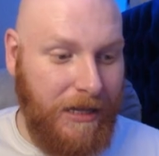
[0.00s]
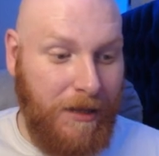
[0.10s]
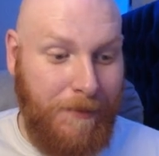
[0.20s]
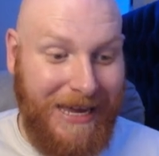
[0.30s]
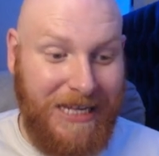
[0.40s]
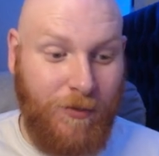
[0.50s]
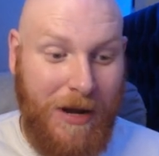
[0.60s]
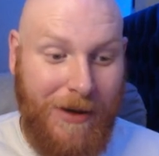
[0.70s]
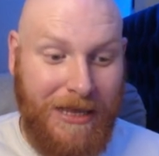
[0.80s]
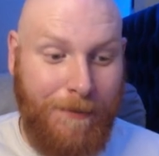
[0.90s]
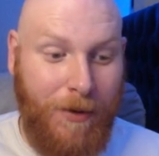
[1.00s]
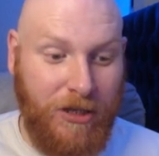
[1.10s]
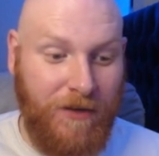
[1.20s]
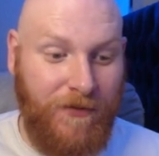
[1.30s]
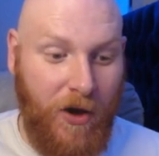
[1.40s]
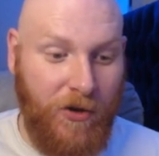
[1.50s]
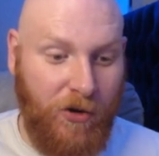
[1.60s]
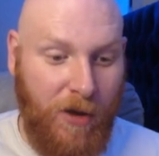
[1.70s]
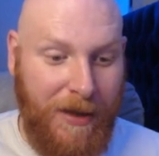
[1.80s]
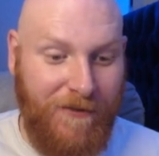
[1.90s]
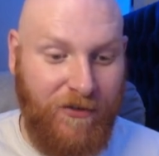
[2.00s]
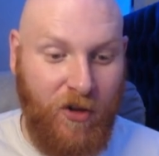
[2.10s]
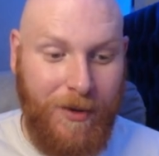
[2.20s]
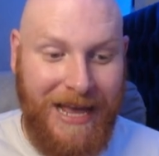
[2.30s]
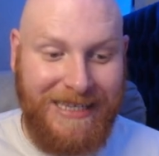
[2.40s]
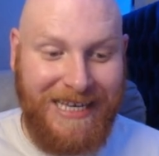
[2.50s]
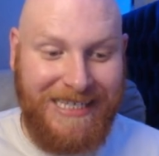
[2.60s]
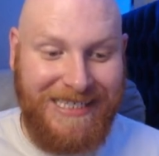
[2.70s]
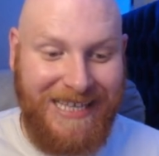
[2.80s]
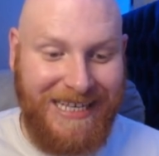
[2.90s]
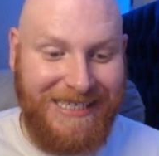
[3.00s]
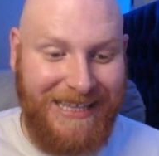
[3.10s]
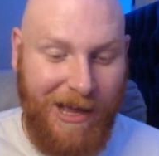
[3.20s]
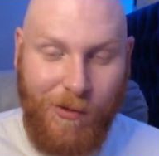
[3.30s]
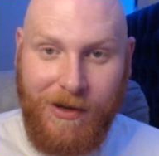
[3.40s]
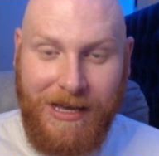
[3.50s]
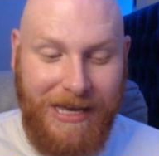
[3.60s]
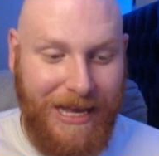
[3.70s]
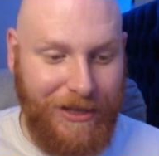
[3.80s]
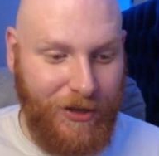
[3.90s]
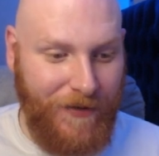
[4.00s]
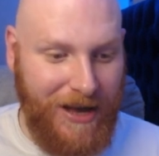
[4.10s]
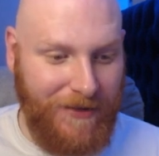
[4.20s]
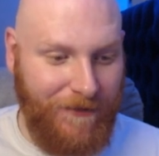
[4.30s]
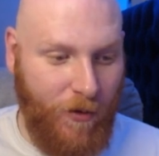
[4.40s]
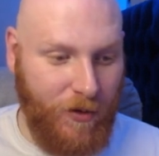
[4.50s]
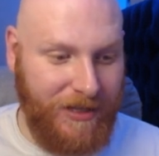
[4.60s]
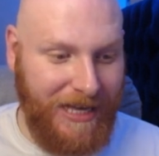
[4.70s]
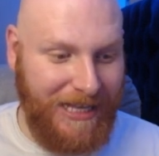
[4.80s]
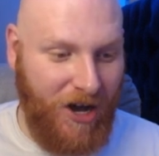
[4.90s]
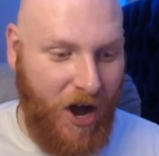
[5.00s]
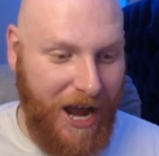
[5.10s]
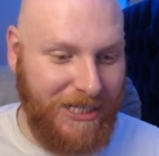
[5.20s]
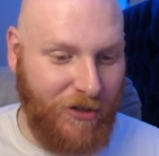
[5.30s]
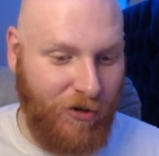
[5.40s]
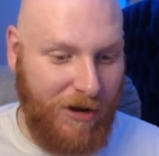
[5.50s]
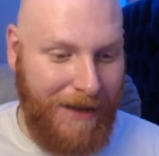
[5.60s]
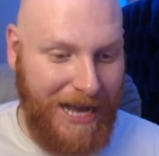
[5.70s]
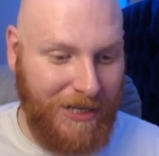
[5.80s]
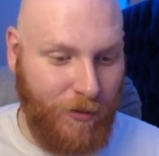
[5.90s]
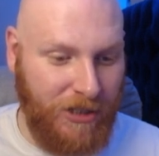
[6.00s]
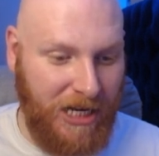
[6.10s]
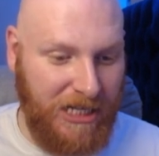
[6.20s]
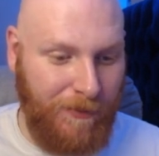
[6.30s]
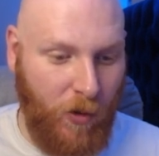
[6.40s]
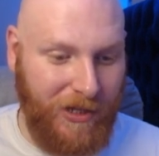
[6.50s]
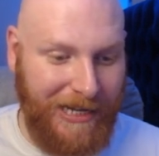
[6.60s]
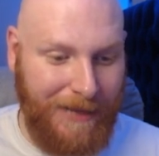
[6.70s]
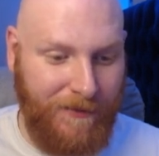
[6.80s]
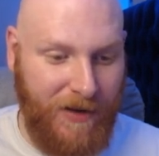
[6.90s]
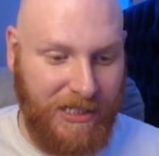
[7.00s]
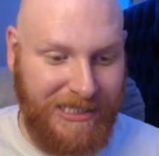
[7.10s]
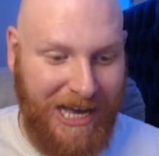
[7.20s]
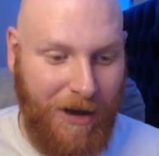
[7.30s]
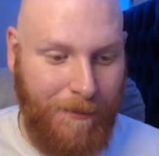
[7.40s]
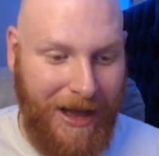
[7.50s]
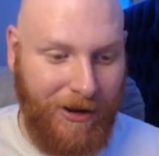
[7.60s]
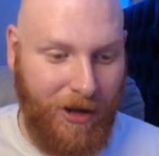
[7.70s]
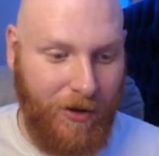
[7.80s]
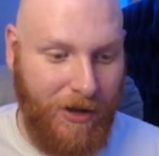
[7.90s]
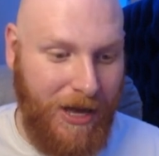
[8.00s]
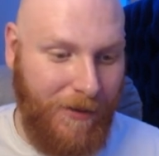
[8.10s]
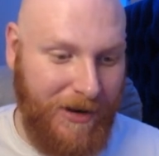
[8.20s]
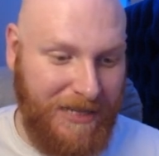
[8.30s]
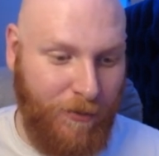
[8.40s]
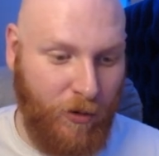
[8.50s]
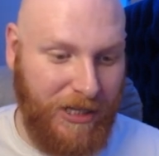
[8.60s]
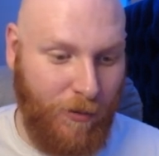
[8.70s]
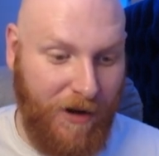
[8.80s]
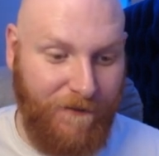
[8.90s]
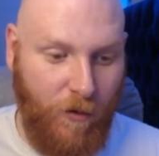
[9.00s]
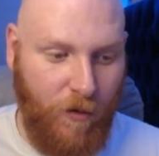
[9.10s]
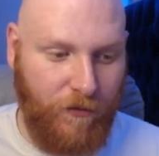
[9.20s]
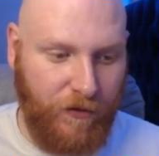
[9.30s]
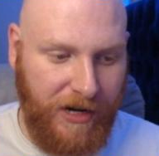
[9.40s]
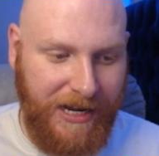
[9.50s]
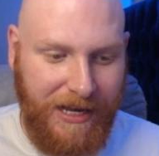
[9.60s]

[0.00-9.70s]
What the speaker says: The biggest win went to Botafogo, who beat Fluminense 6-0 in 2040, and the highest scoring match was Sporting Lisbon versus Sao Paulo, where Sporting won 4-3.